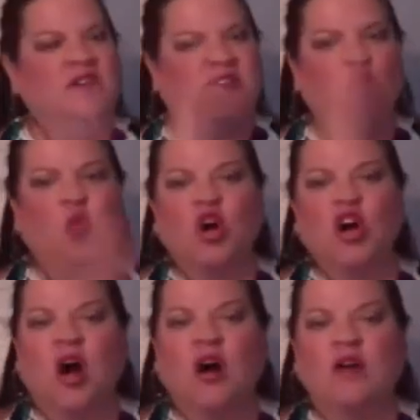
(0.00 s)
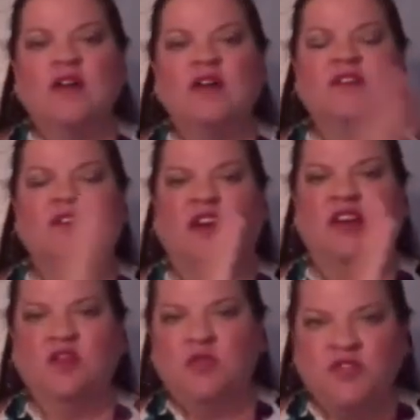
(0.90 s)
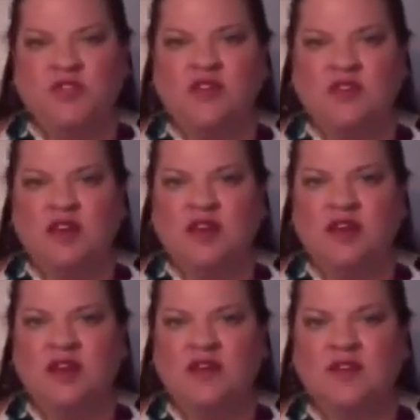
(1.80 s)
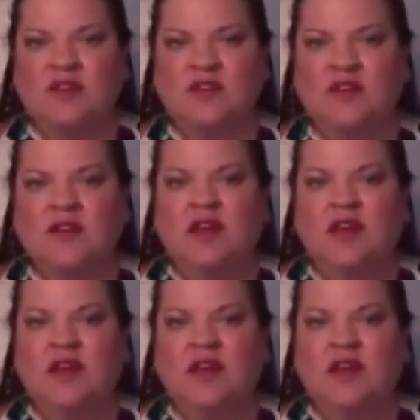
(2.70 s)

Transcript: If I work hard enough, if I use these techniques,